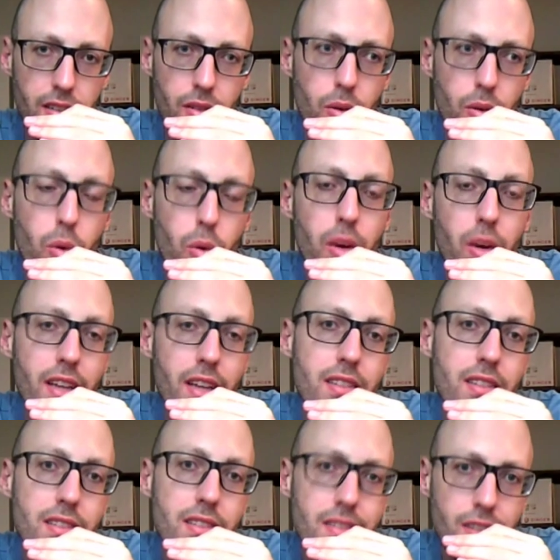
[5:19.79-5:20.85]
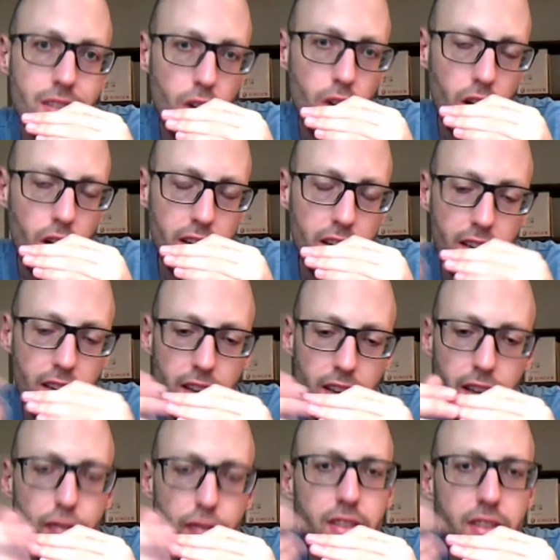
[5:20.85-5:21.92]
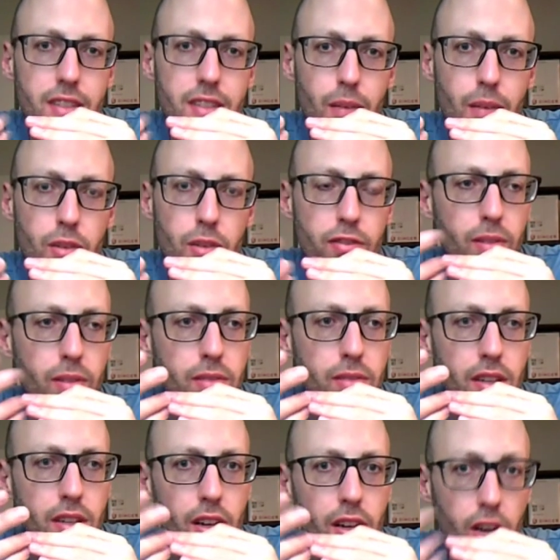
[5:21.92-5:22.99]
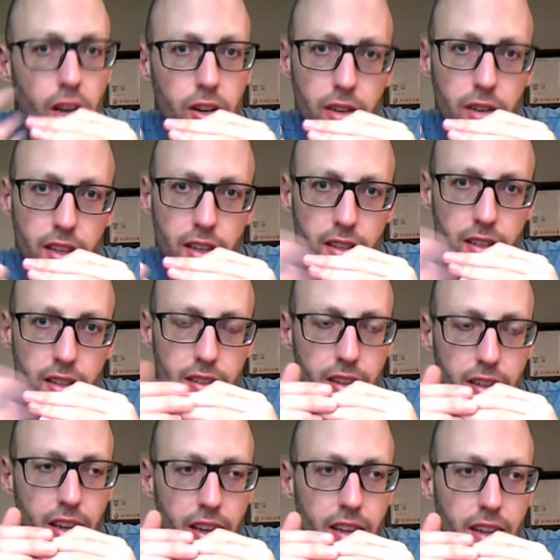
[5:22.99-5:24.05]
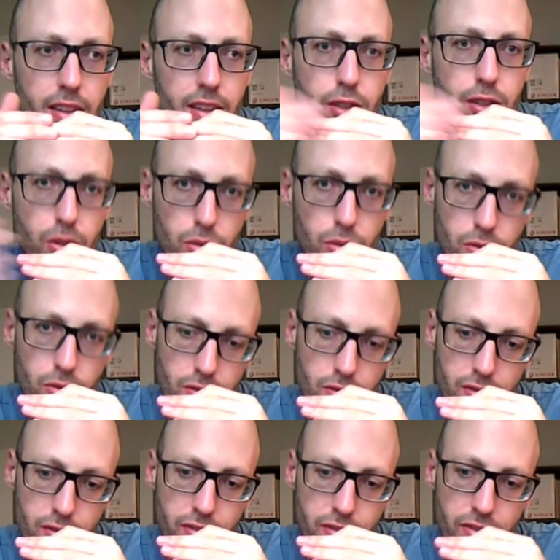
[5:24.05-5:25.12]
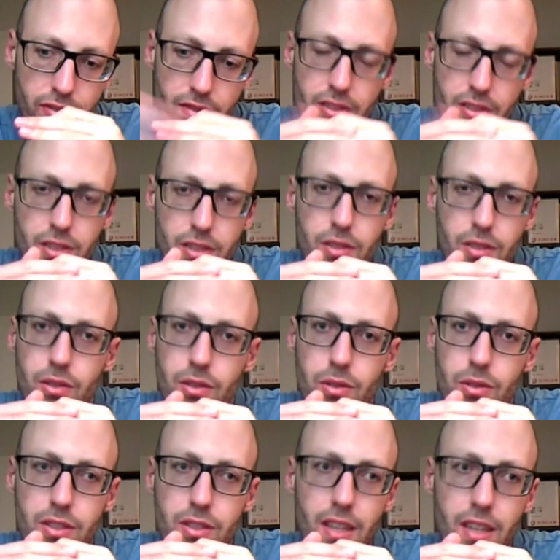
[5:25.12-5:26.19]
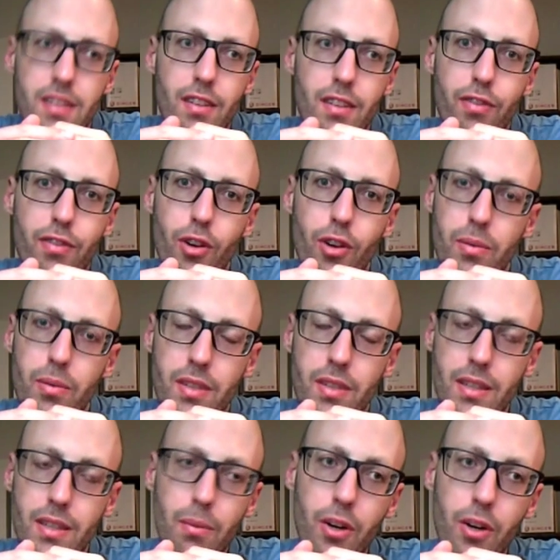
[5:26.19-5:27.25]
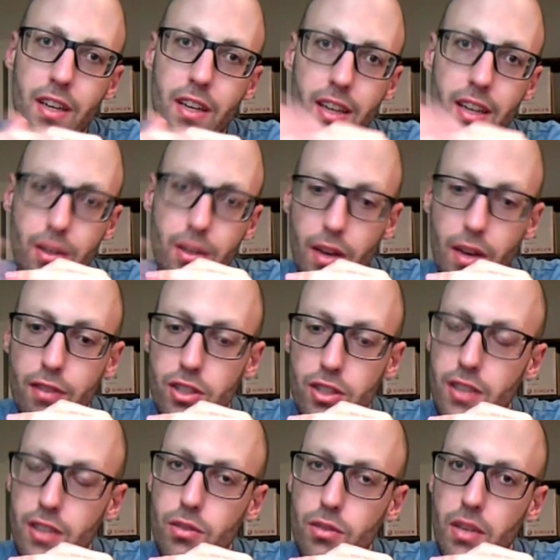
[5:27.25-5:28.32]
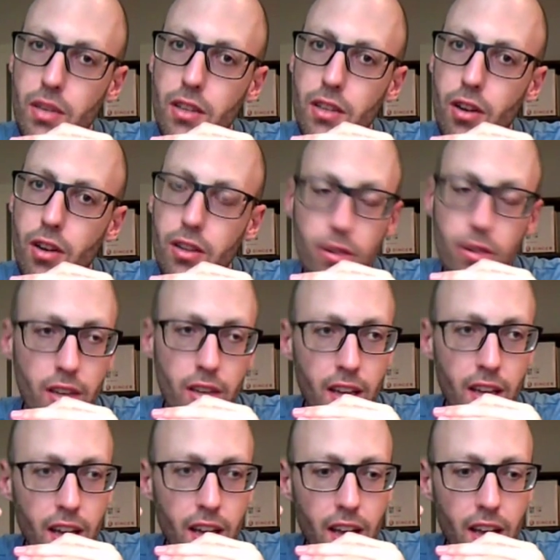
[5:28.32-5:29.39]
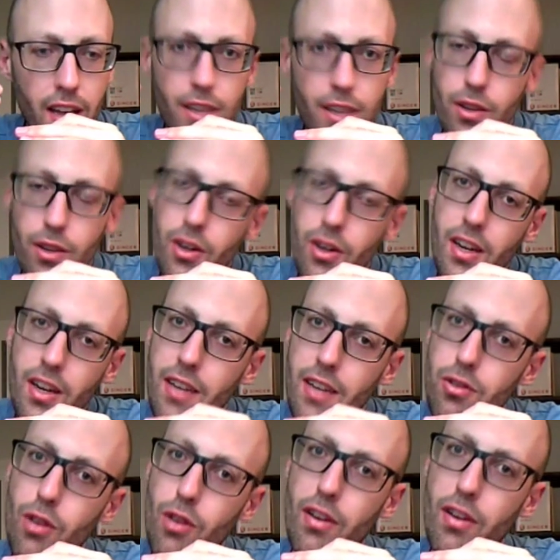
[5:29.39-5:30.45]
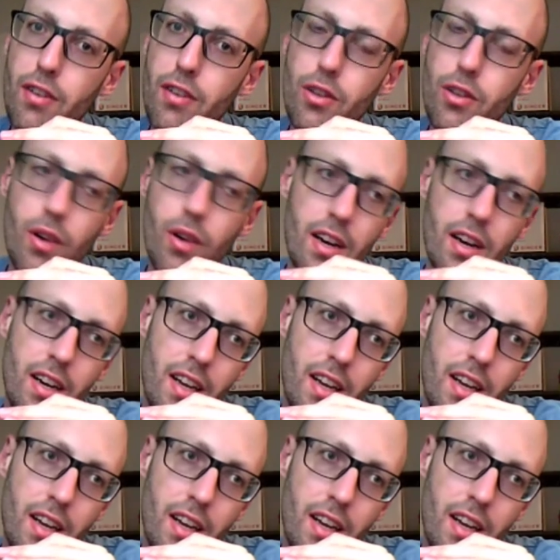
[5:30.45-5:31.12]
who is calling. If it's someone from the lottery that you sent a form in the morning and you have a chance of winning the lottery, and in your country or wherever you are,